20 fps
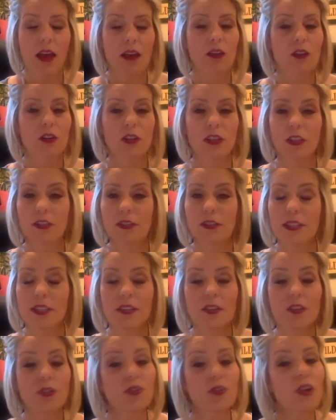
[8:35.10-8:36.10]
Girls,
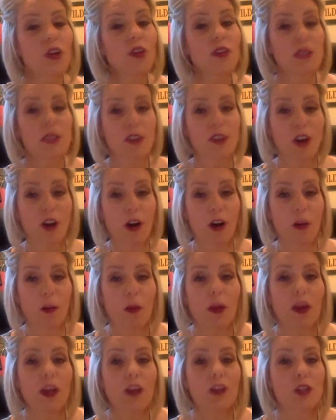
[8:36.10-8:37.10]
you're on this call
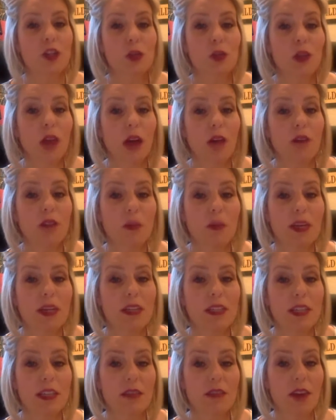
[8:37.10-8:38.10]
because you love to be
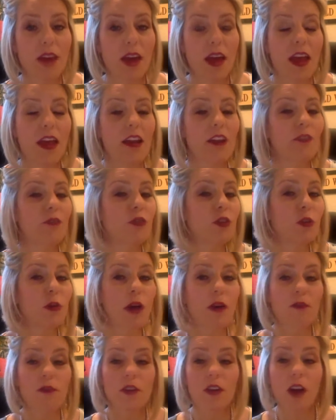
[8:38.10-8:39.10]
a diva. And if you
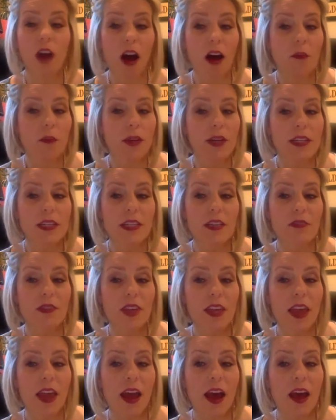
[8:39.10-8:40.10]
have not been a diva
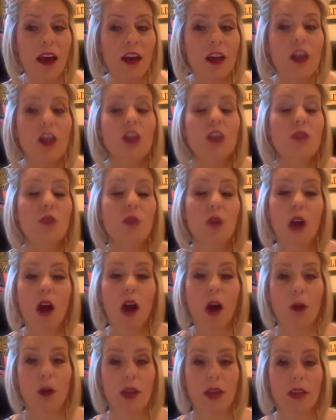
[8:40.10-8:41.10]
yet, you are
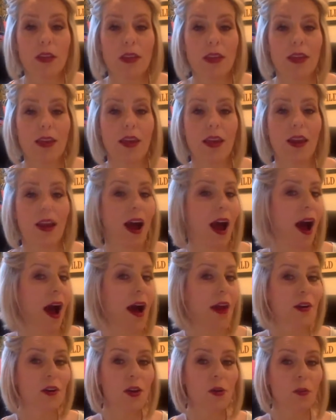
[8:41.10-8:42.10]
already thinking, I
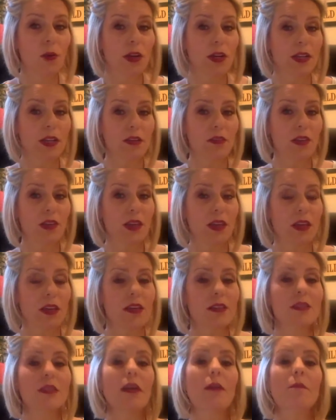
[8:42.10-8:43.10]
don't know what a diva
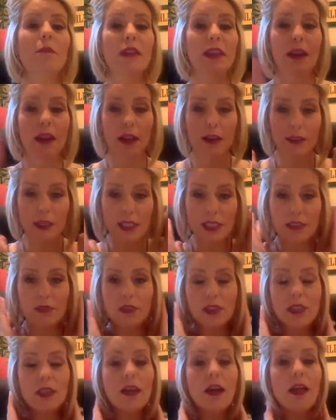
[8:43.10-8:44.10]
is, but
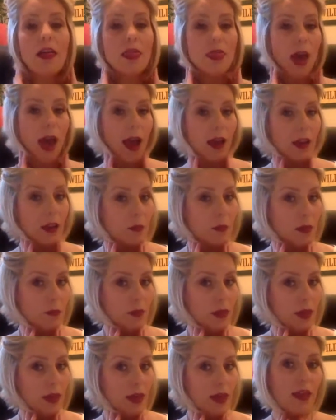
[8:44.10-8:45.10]
diva, that could be
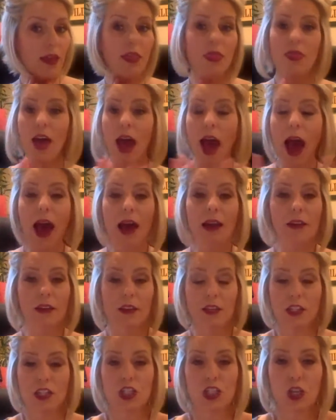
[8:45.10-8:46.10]
me. That
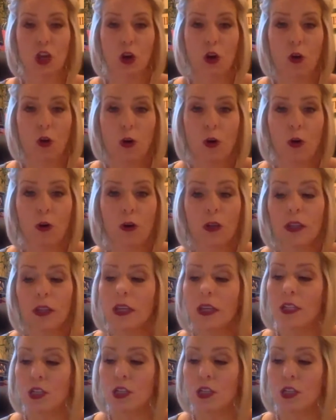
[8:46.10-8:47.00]
could totally